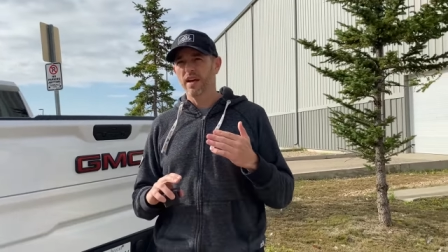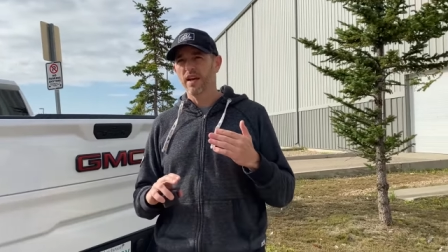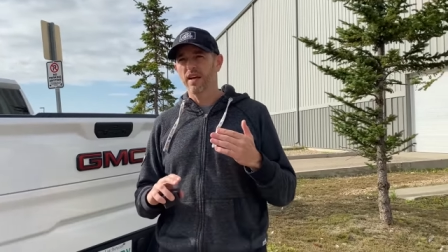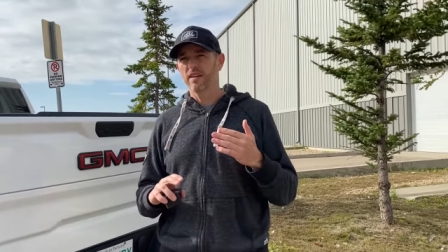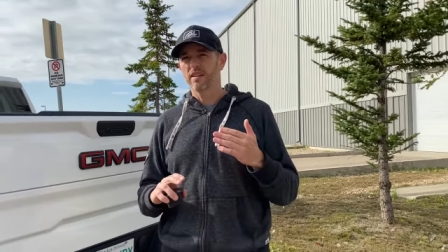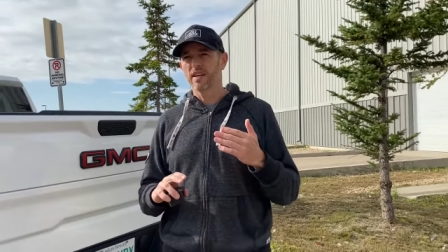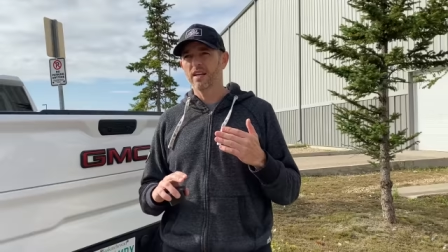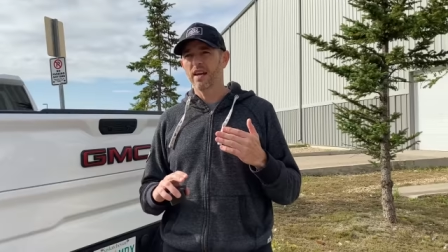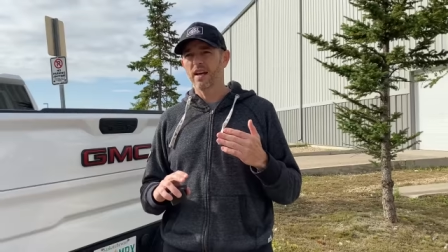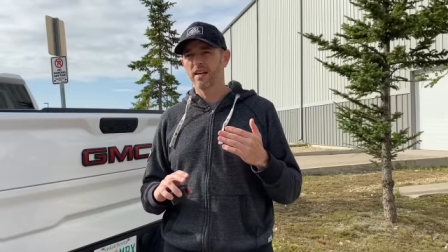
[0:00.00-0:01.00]
and
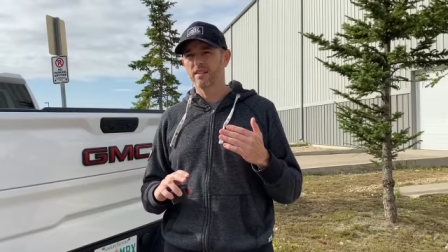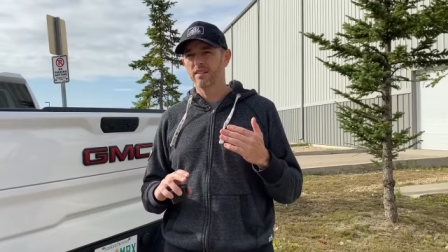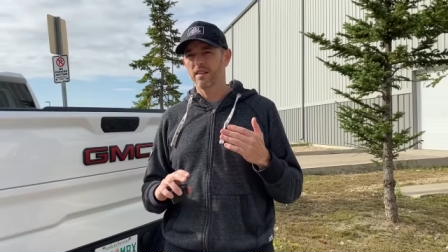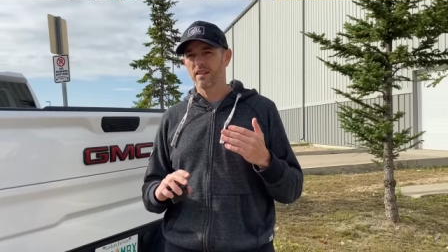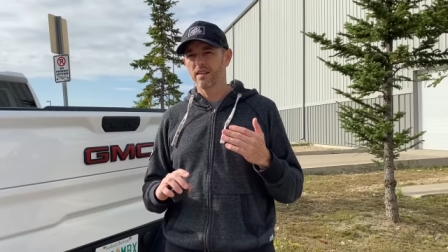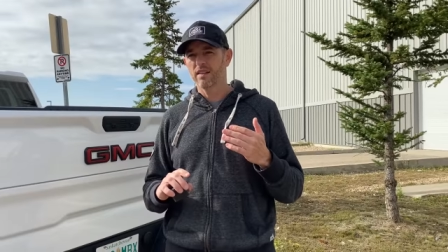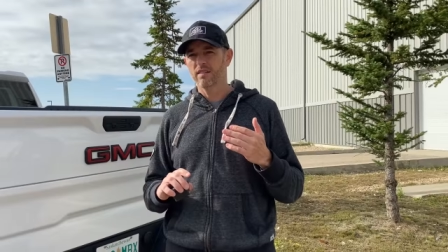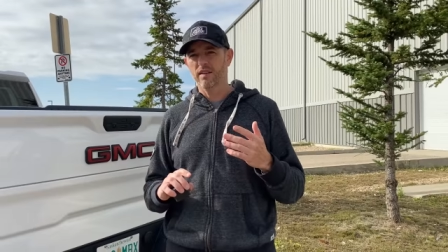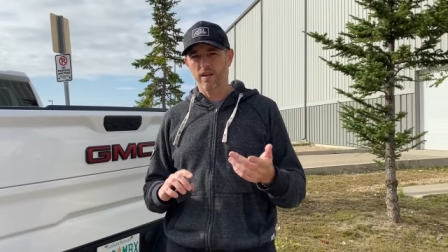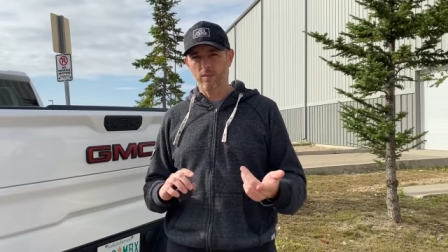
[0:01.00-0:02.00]
it had
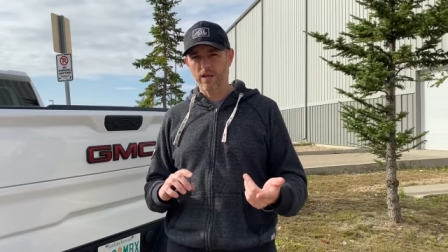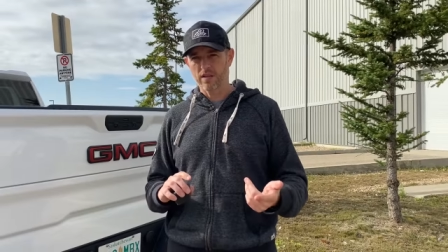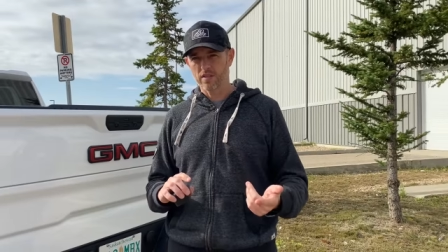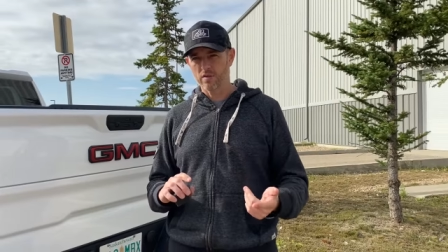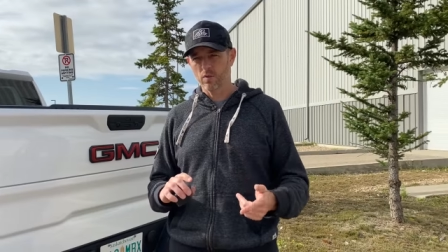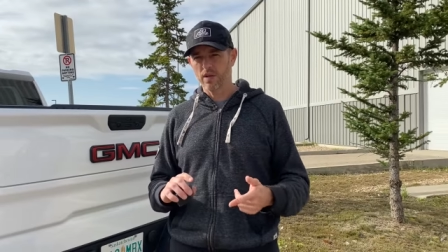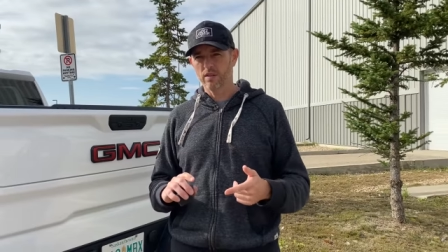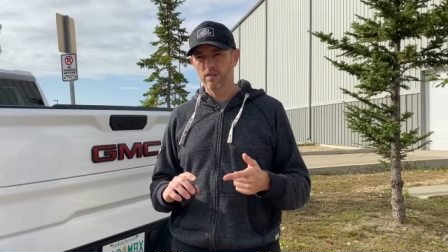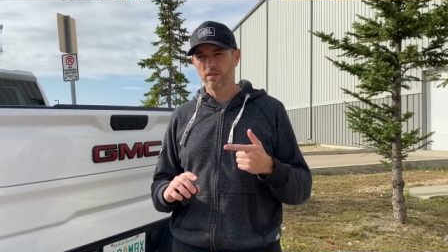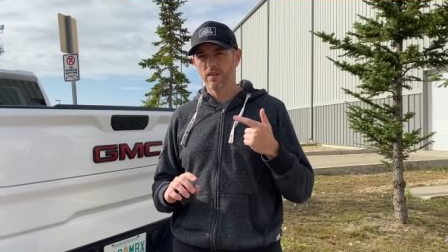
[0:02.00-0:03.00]
airbags as
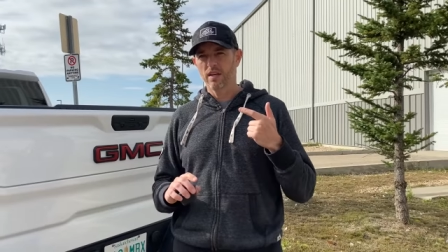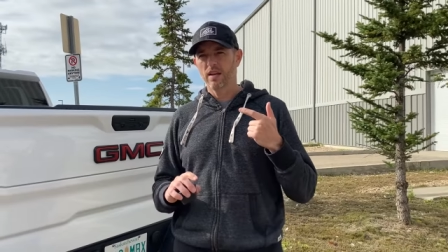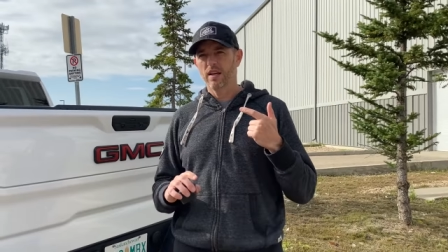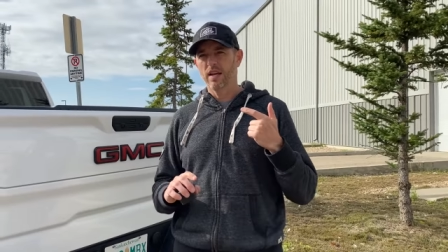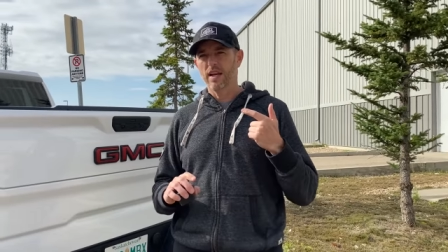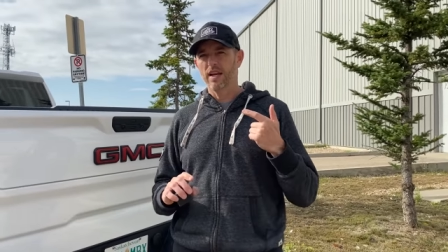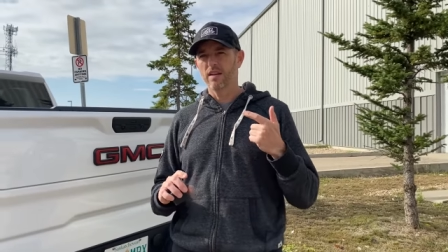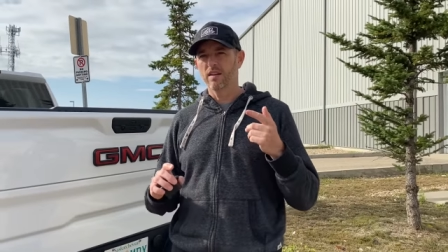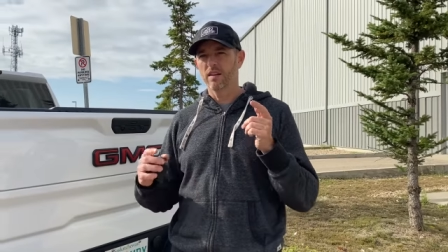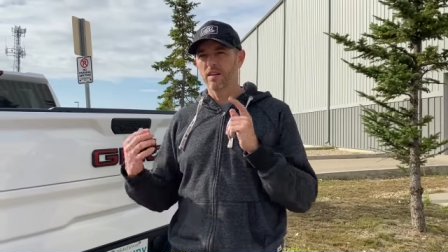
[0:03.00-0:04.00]
well,
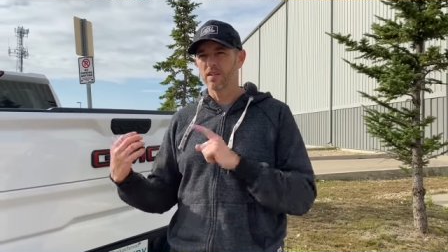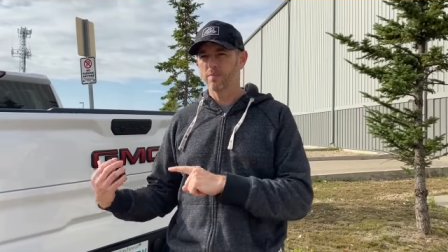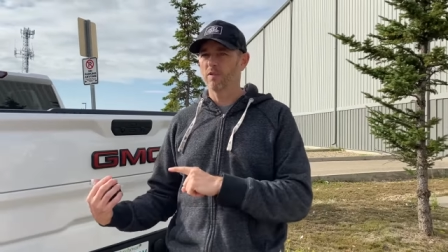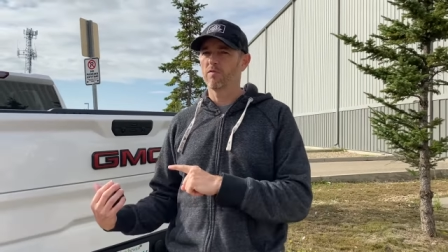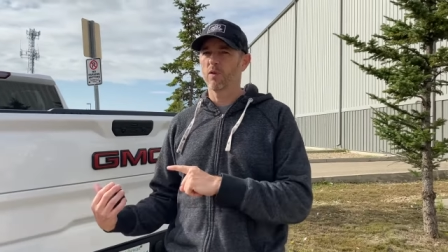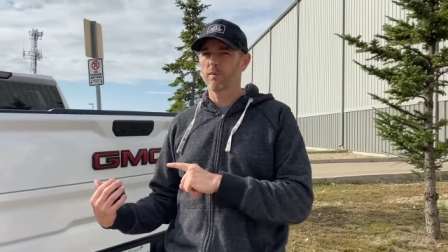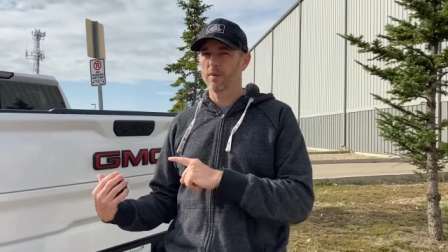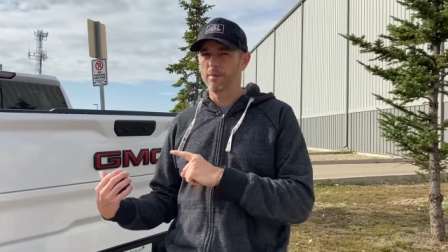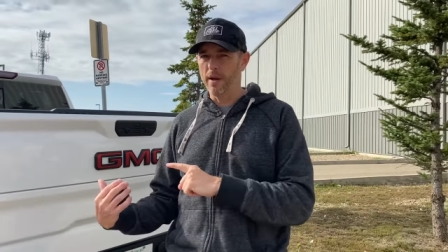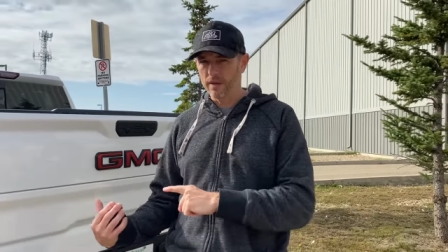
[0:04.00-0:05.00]
and this
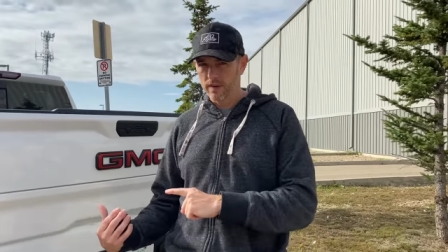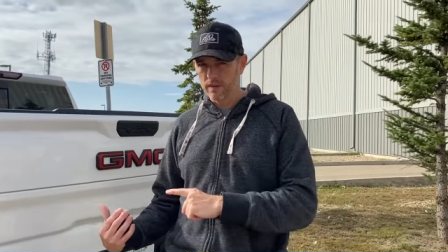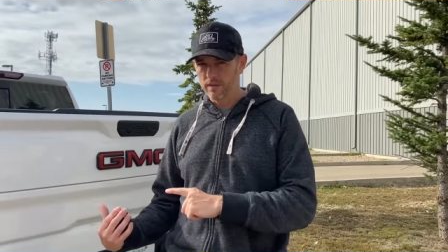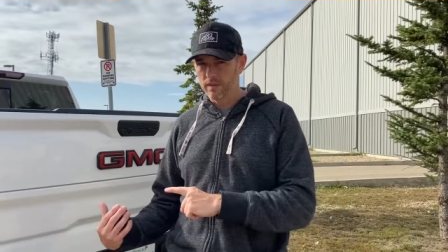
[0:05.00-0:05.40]
performed better.